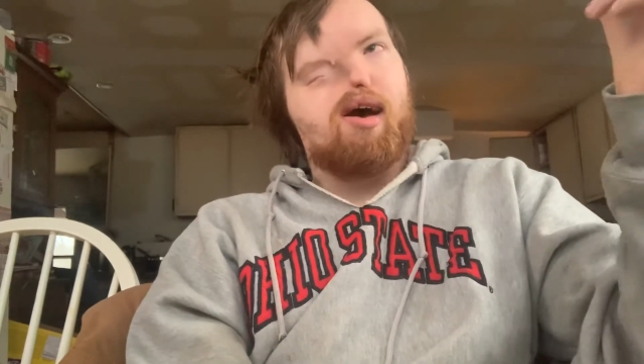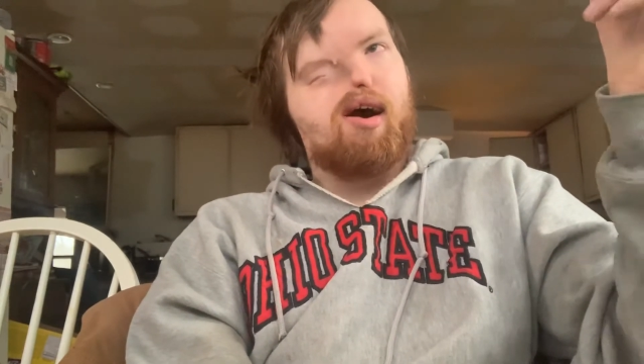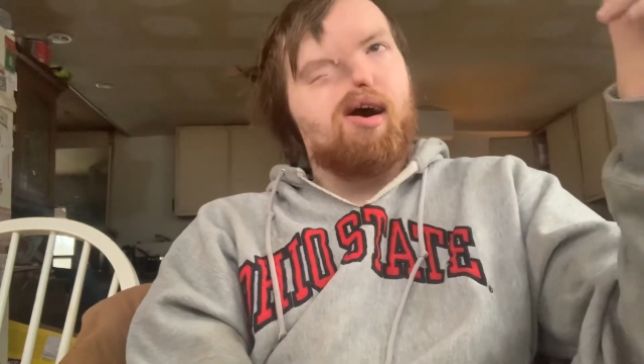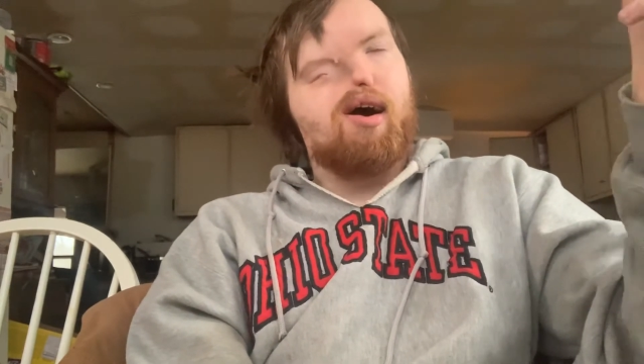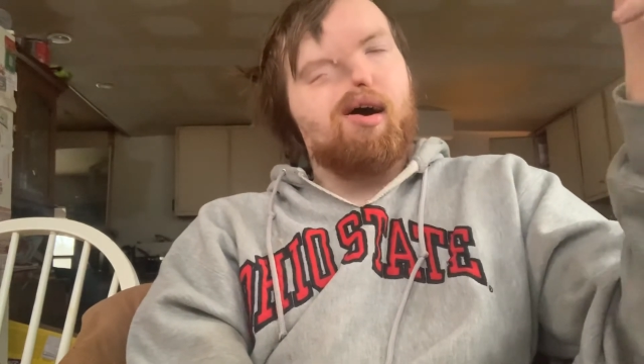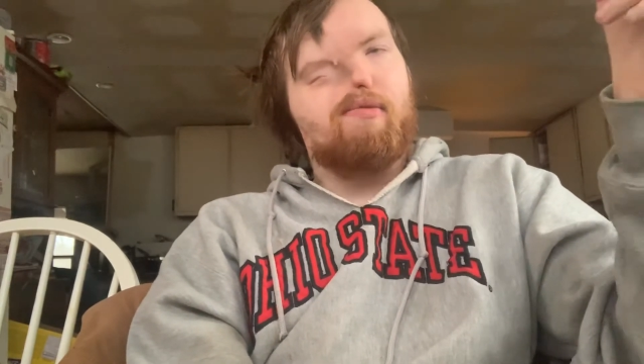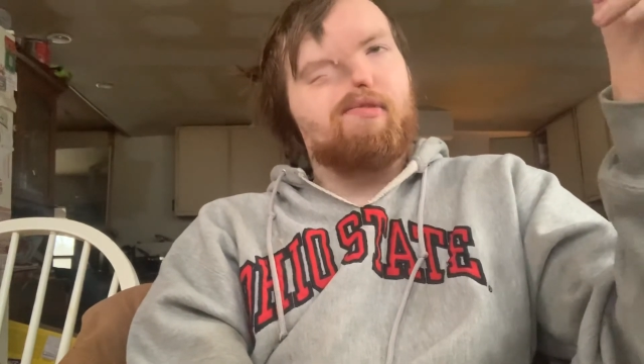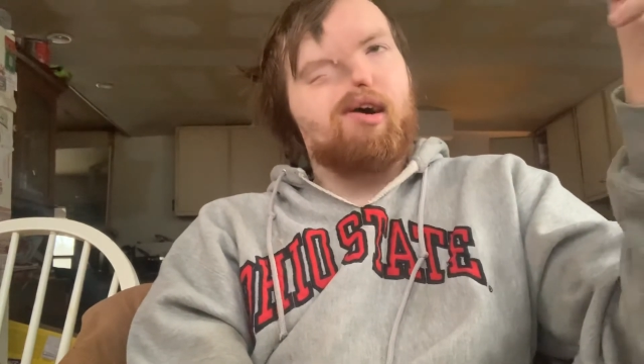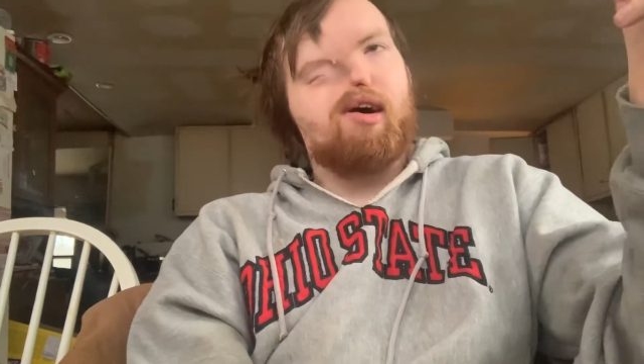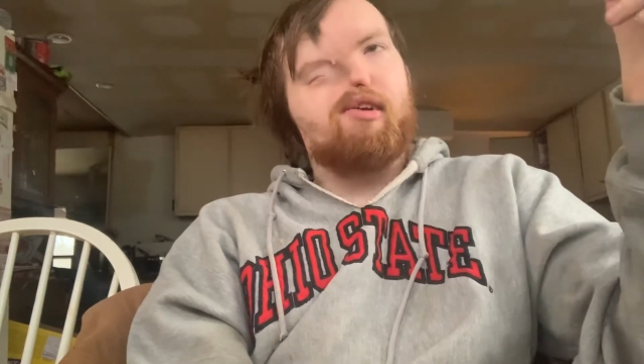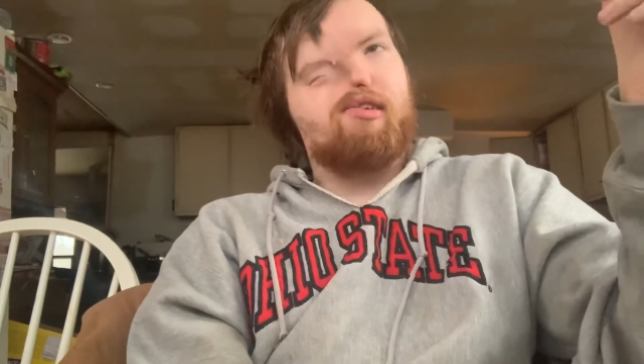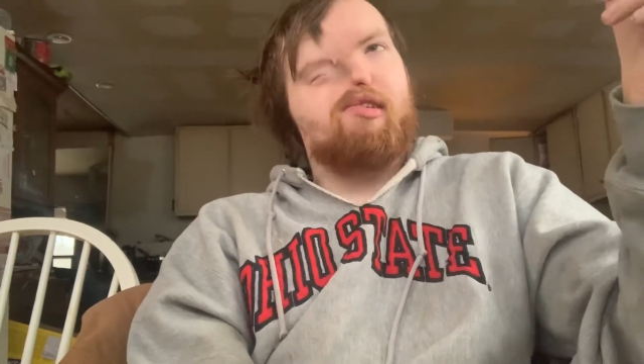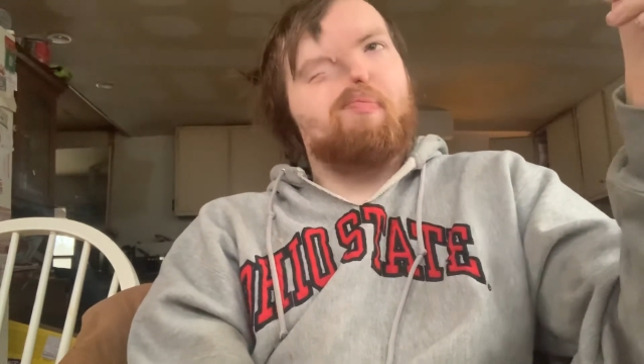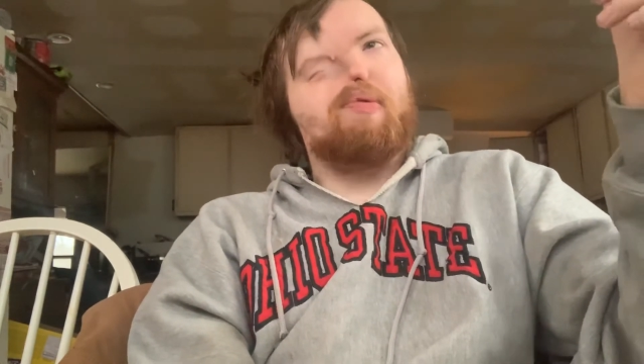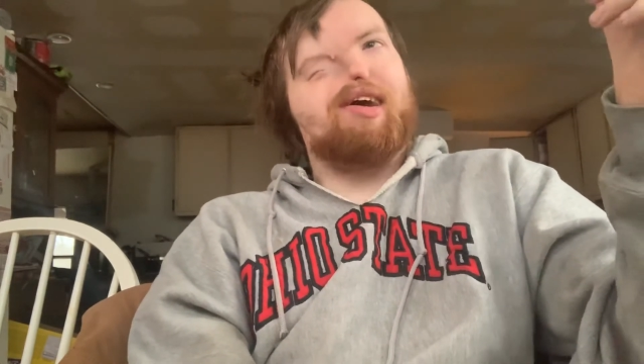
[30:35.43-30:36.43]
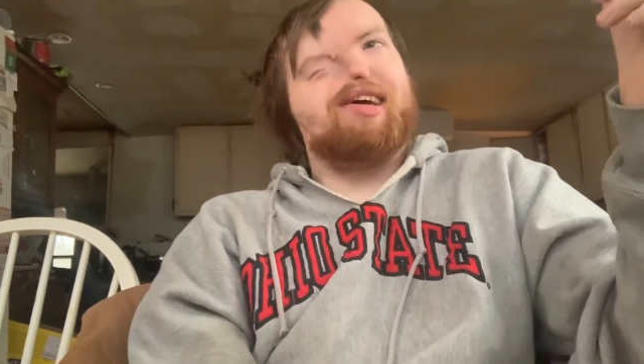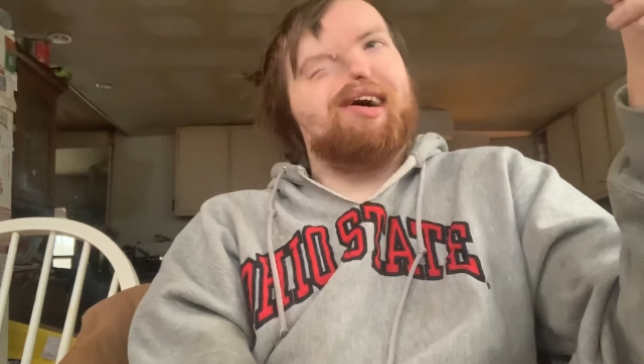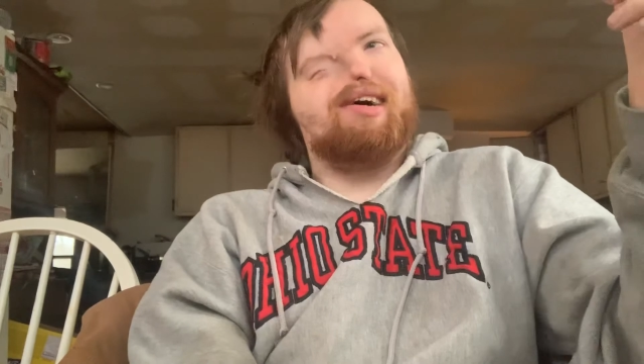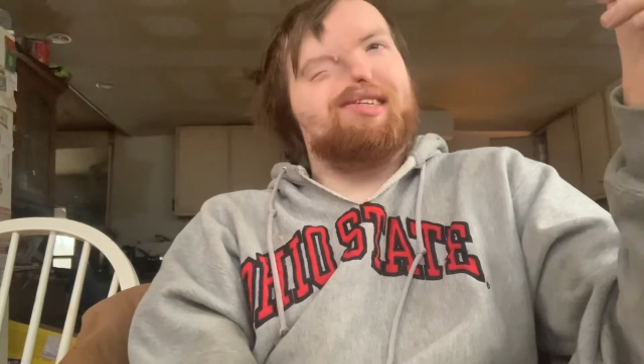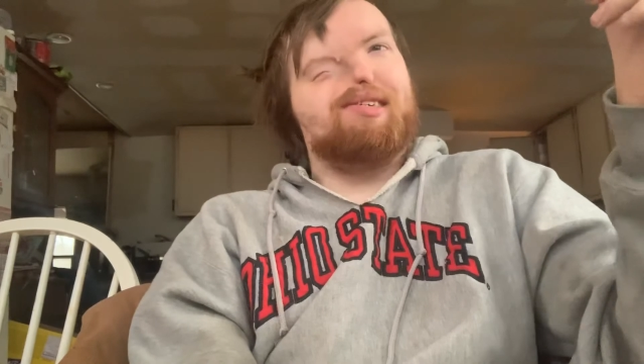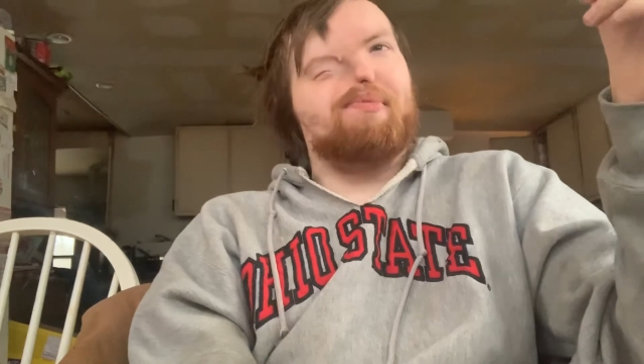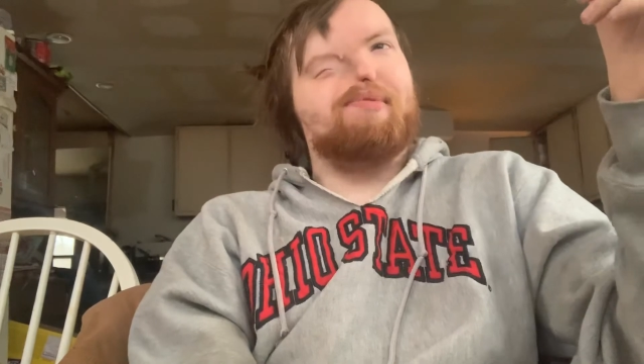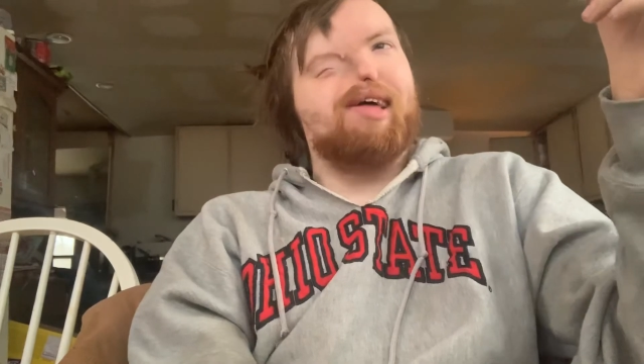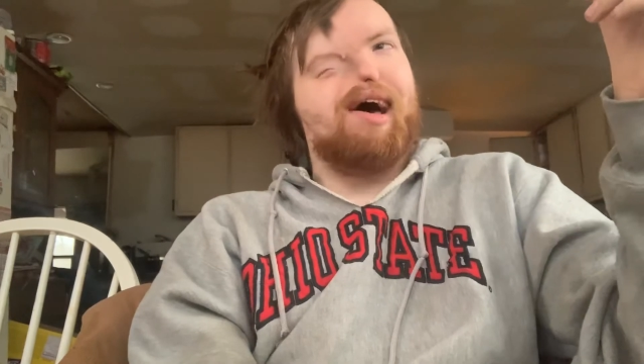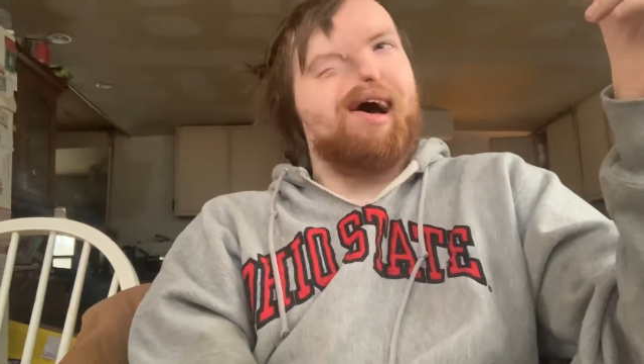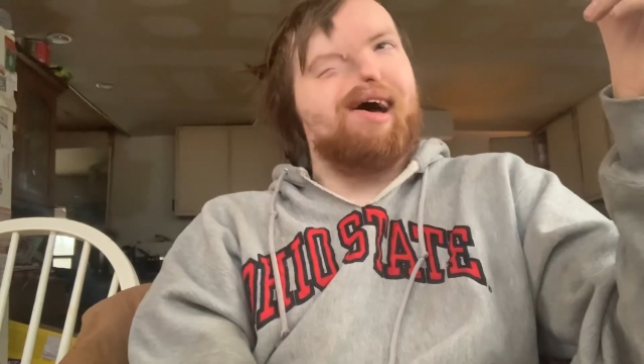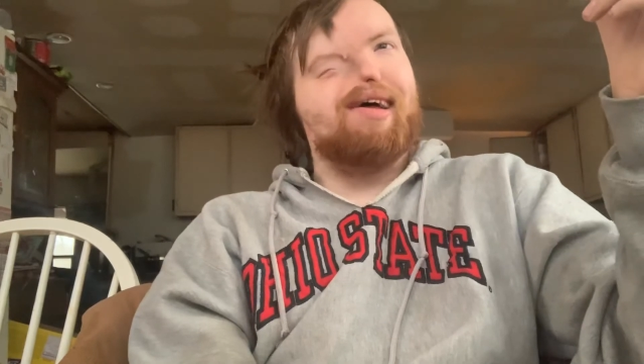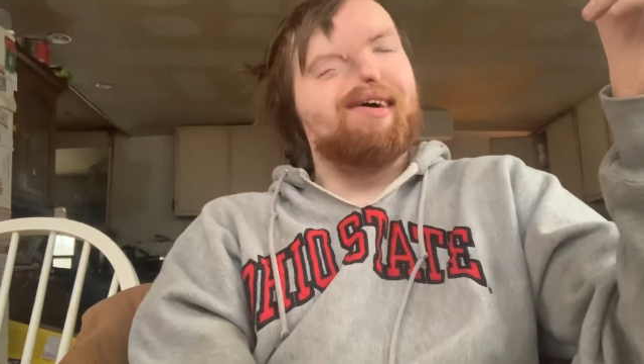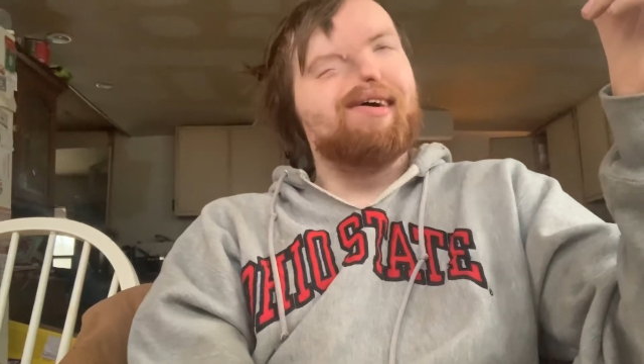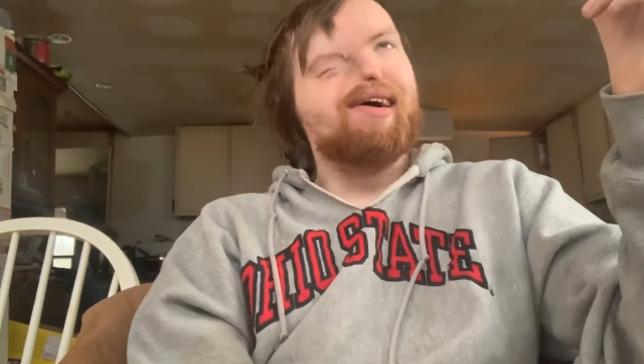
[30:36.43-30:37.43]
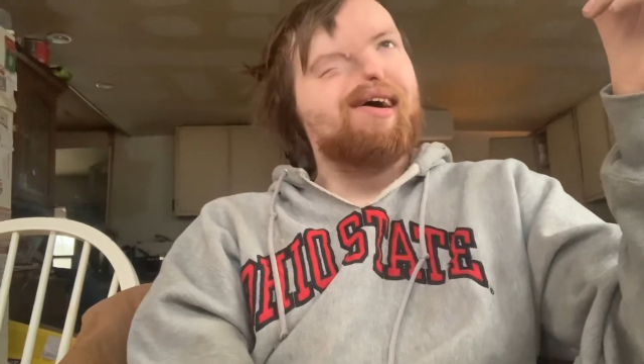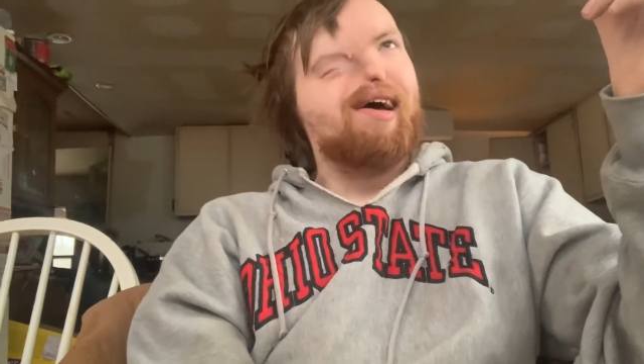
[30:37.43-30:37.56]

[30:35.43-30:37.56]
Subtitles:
love letters because of that.